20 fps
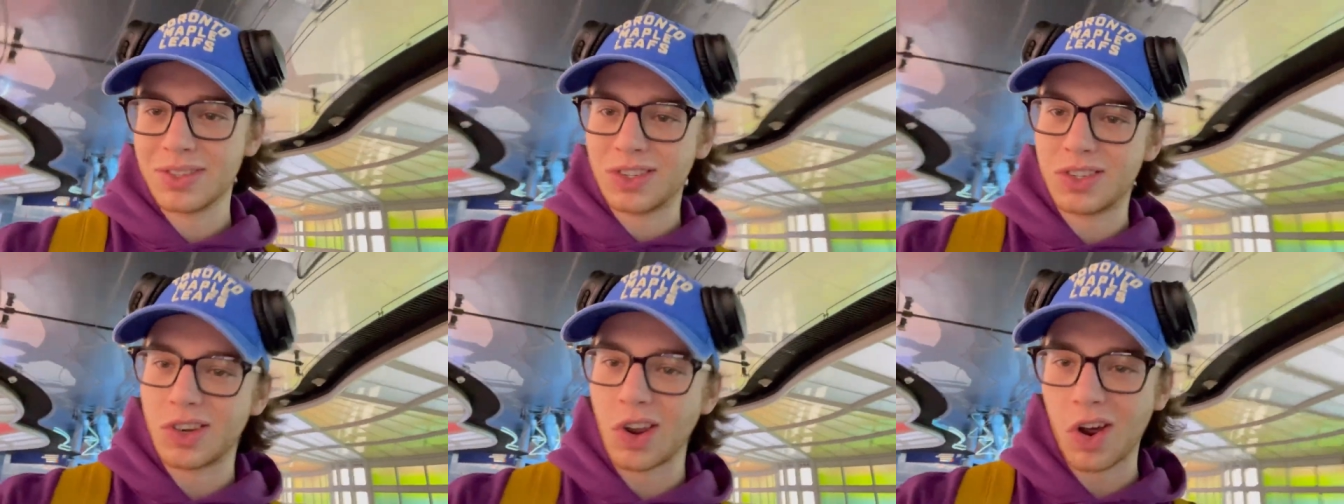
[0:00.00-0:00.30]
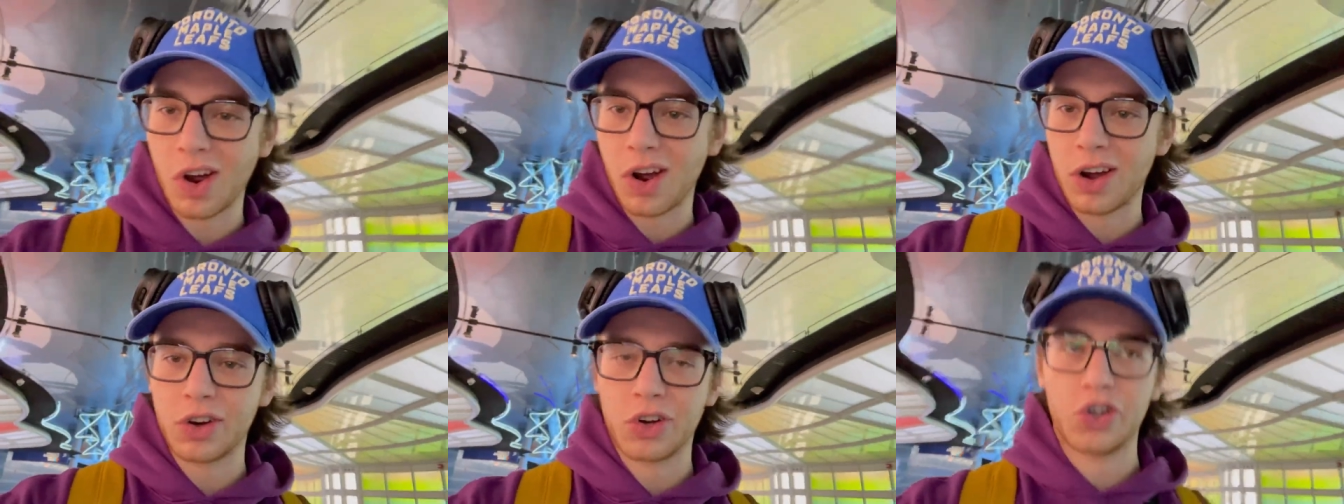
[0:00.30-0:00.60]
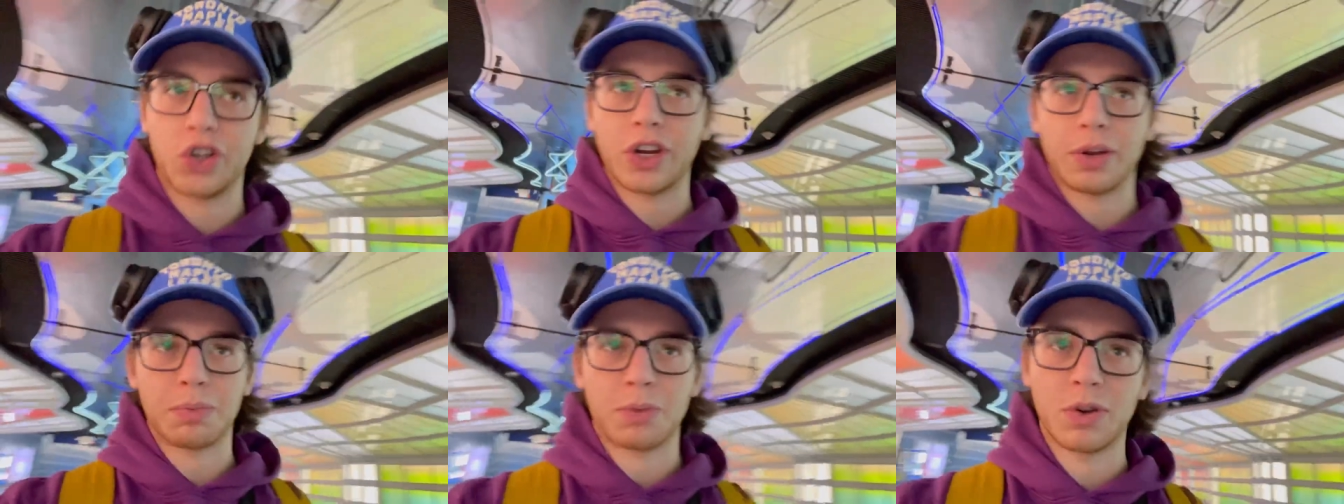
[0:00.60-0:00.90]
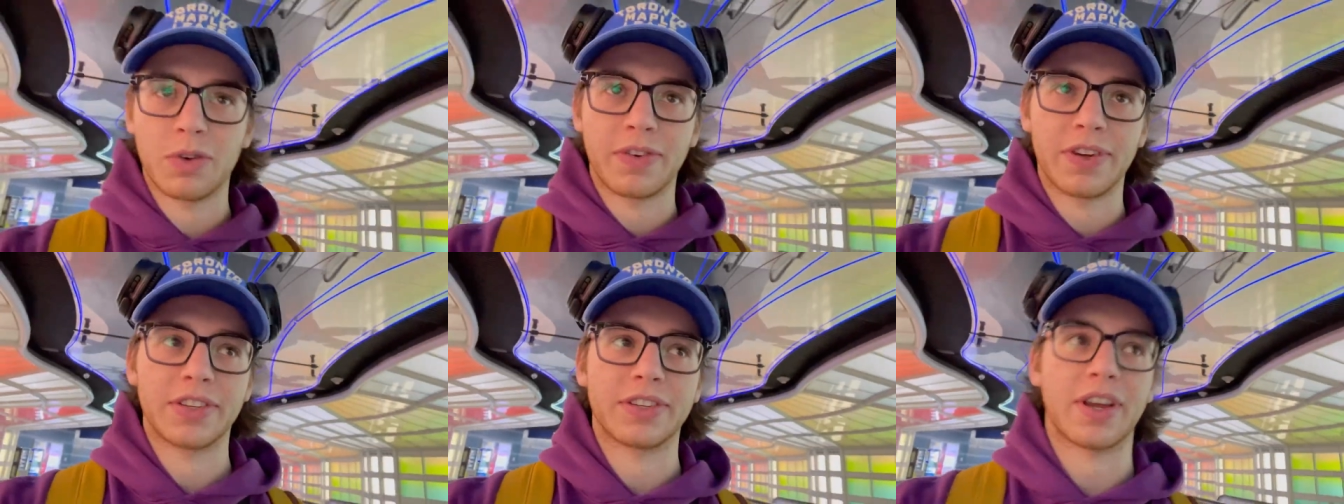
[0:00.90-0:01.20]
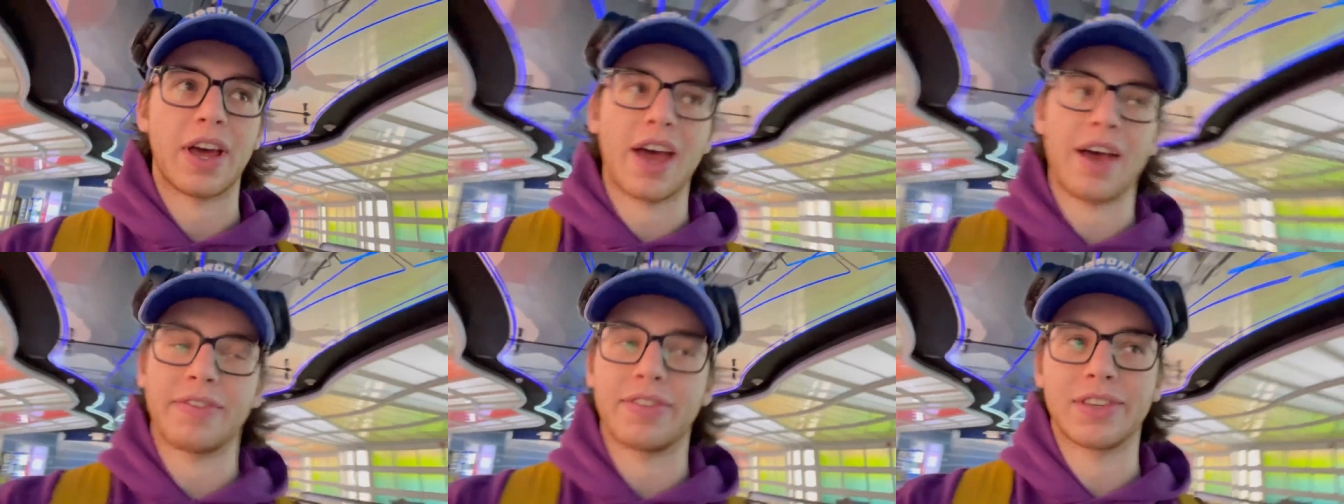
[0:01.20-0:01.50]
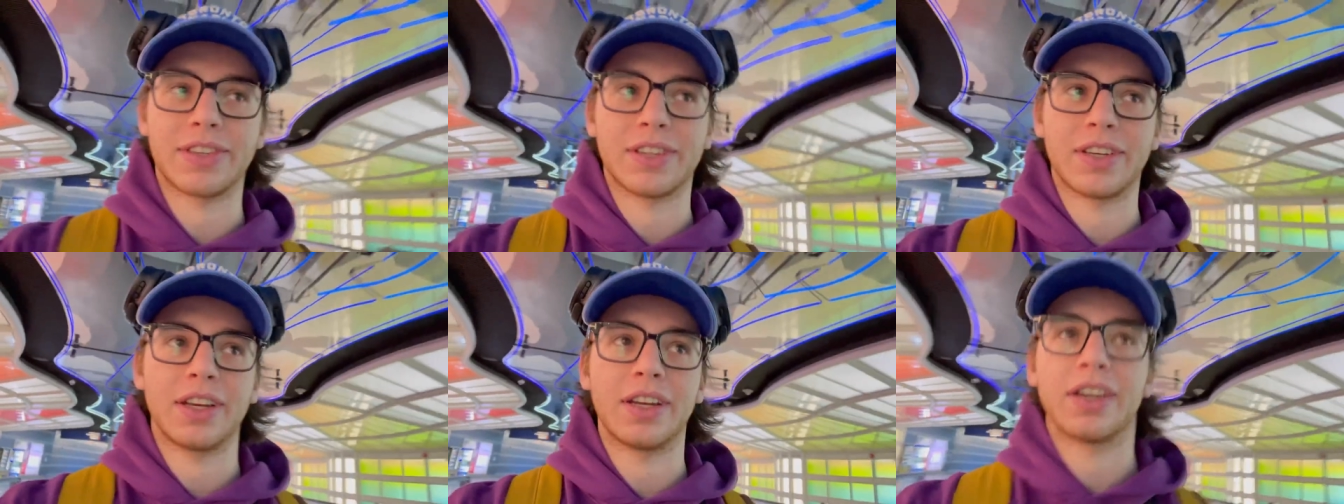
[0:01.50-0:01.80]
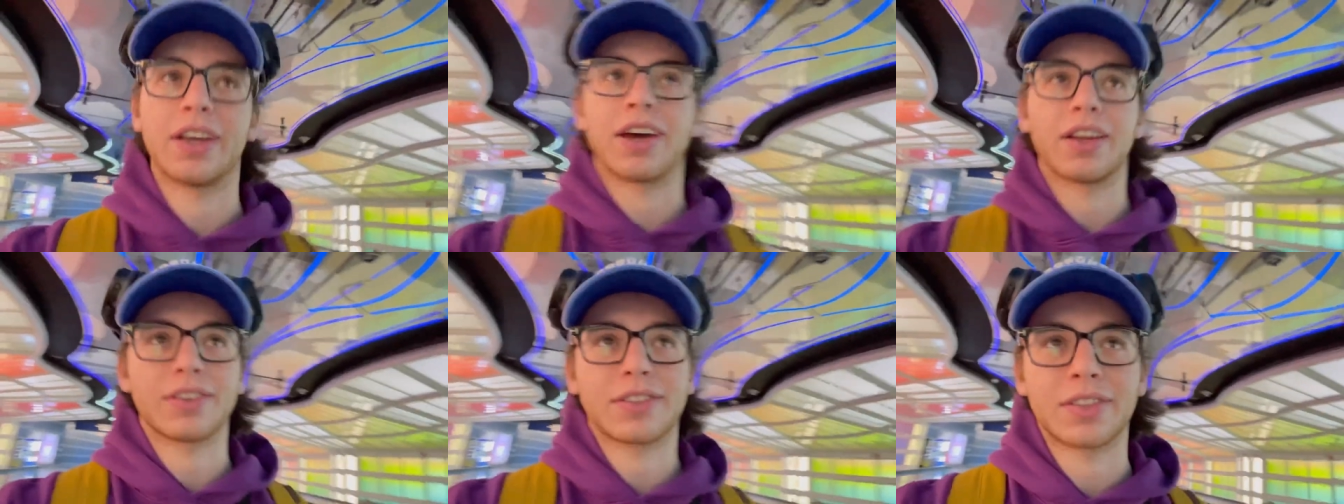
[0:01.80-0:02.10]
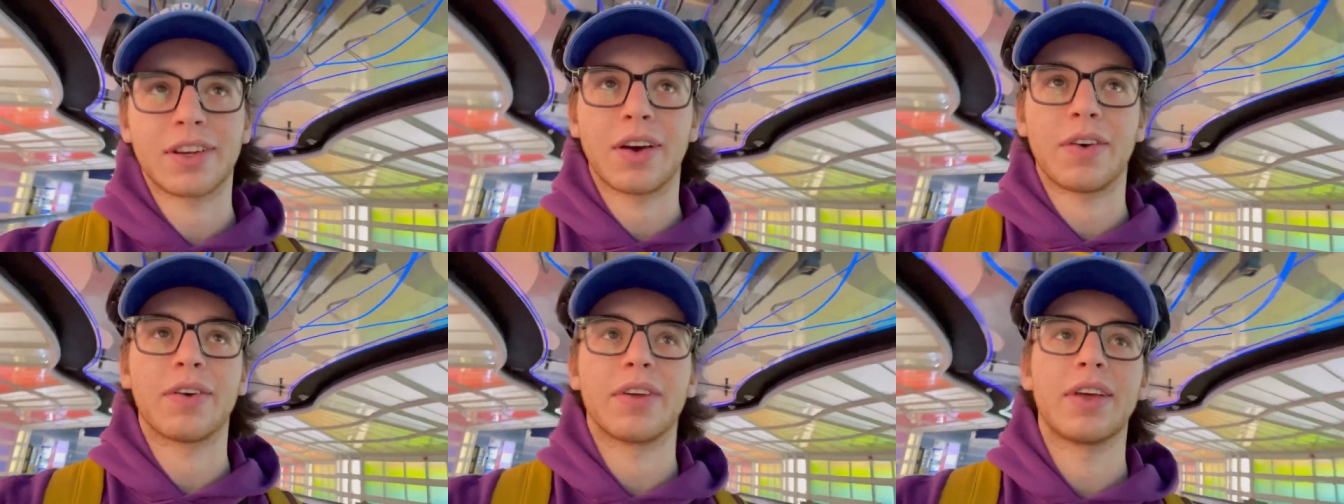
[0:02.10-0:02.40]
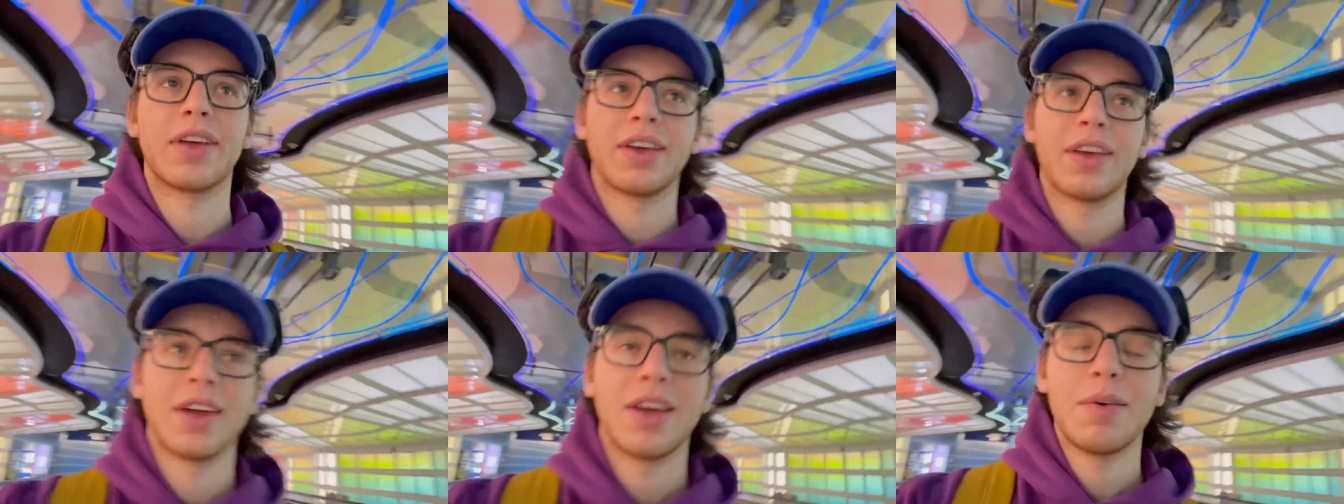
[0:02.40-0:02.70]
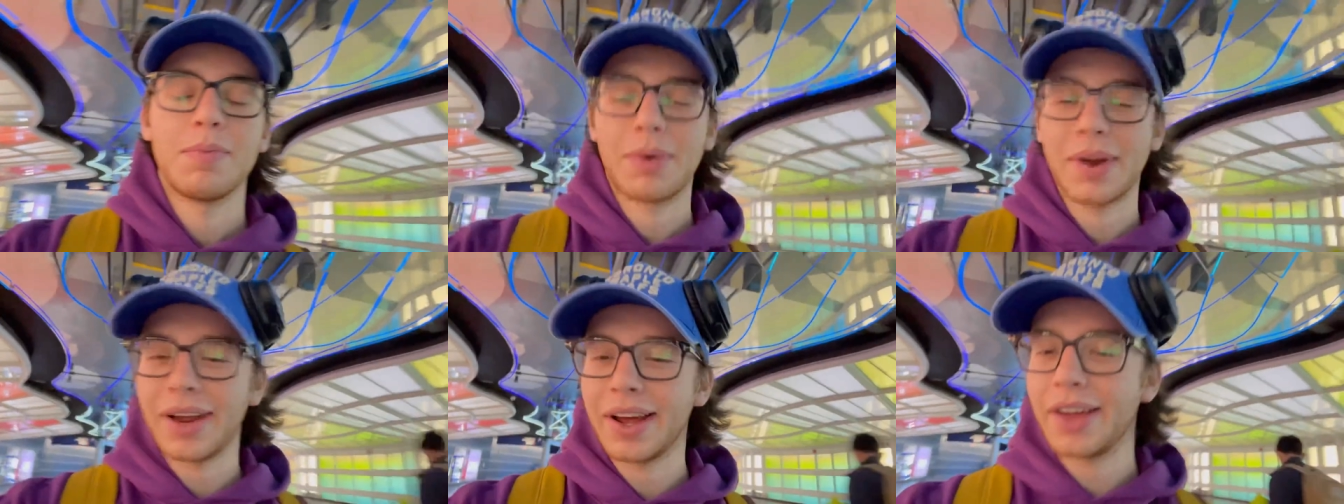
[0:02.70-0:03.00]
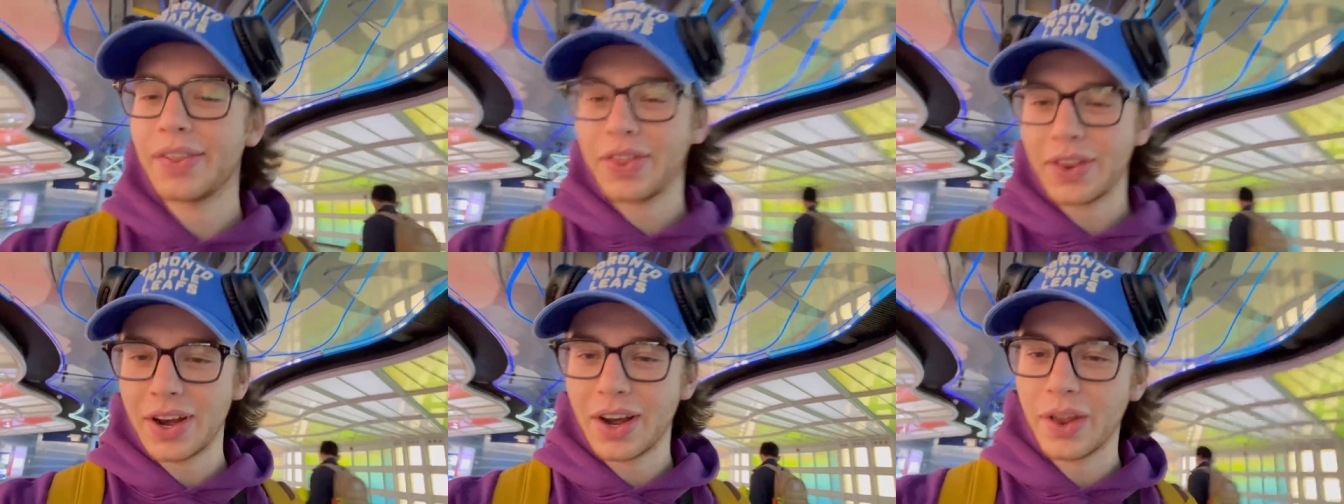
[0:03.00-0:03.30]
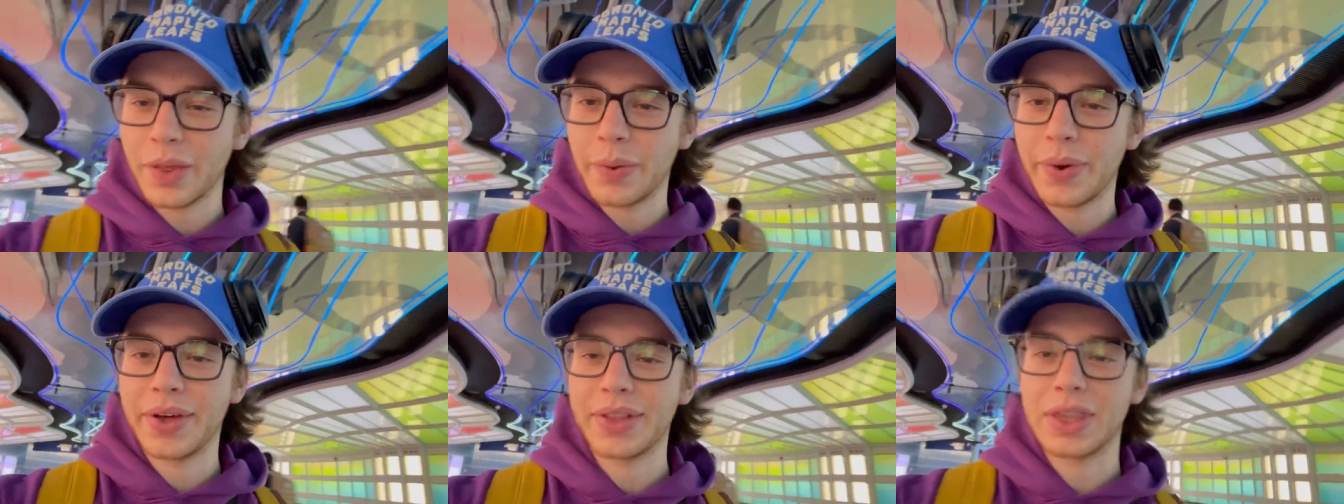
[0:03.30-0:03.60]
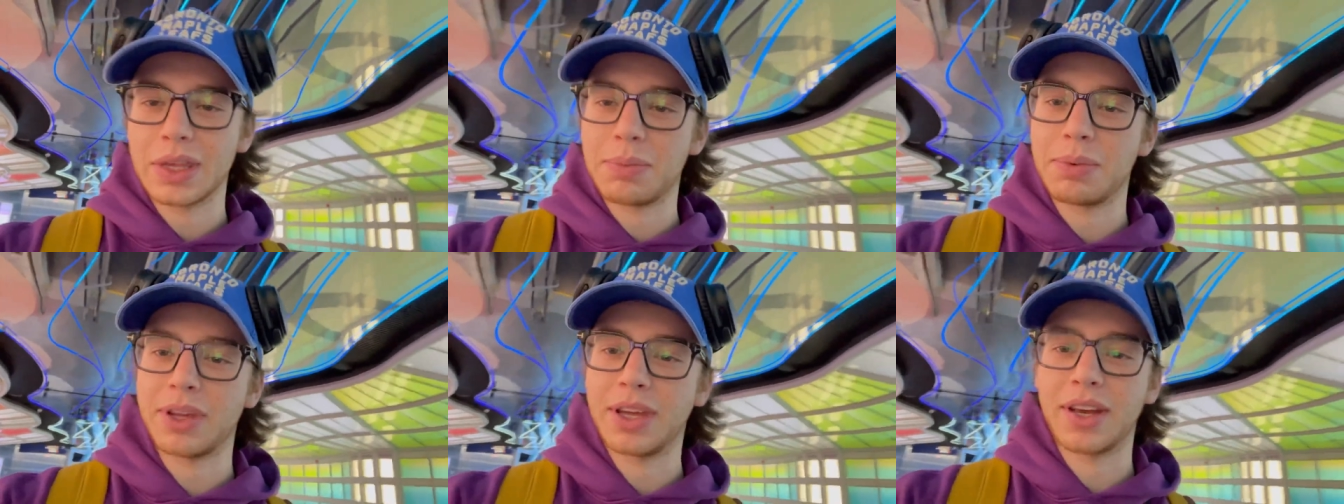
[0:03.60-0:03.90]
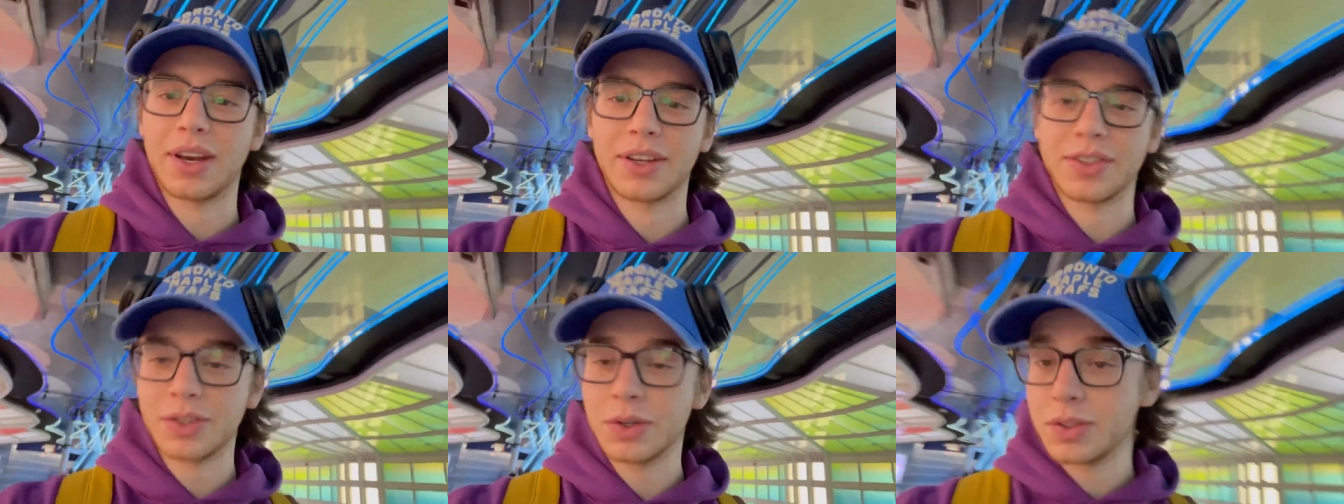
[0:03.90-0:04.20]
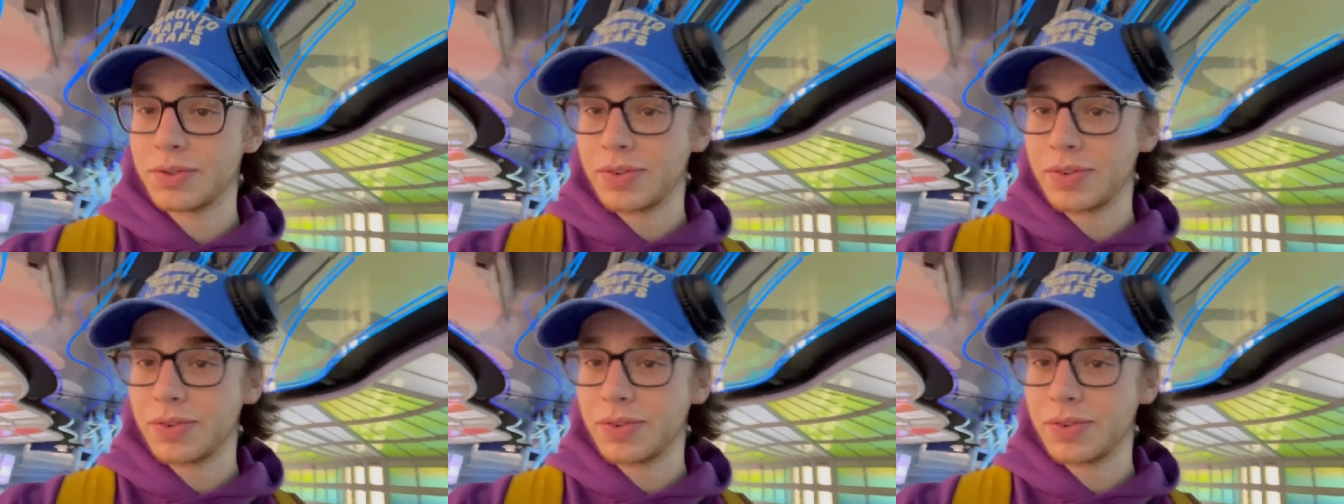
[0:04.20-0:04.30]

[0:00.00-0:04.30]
dog shit movies I haven't seen yet, so. But I got that out of the way at the beginning, so it was